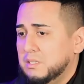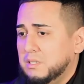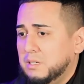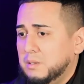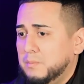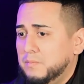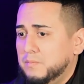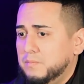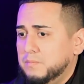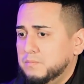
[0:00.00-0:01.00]
to
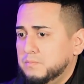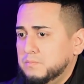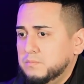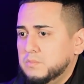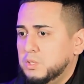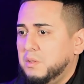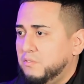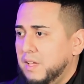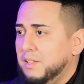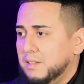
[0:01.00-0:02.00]
be
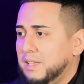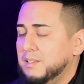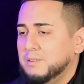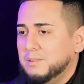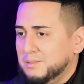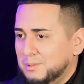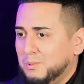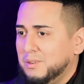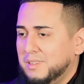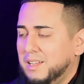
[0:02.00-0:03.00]
fed again the
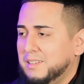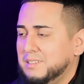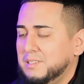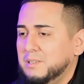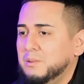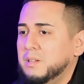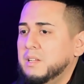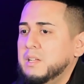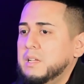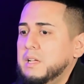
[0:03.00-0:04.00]
Word of God.
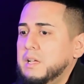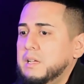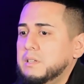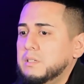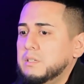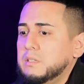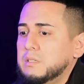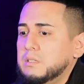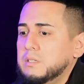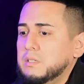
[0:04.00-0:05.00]
And
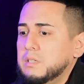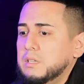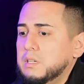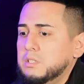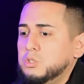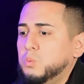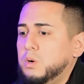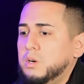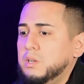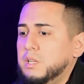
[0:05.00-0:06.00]
to
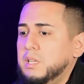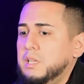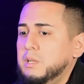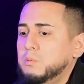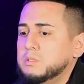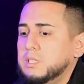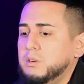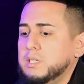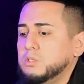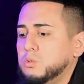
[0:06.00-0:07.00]
where he was
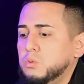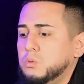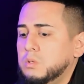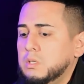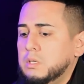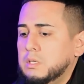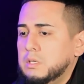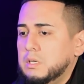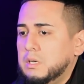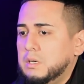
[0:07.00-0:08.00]
here at school,
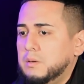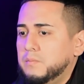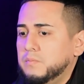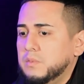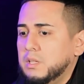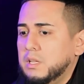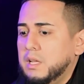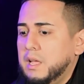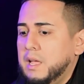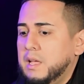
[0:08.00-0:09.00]

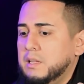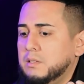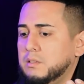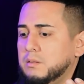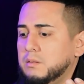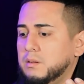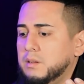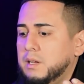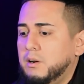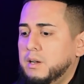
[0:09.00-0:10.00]
and
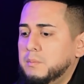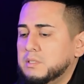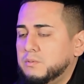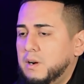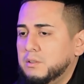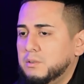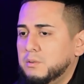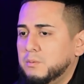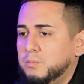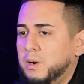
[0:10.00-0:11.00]
here I am as a
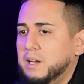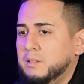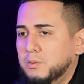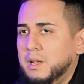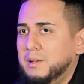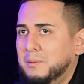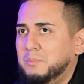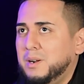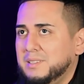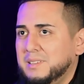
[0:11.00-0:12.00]
father praying. Okay, I
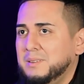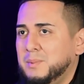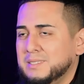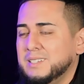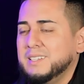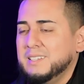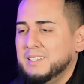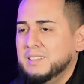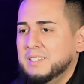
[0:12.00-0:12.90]
pray that my son can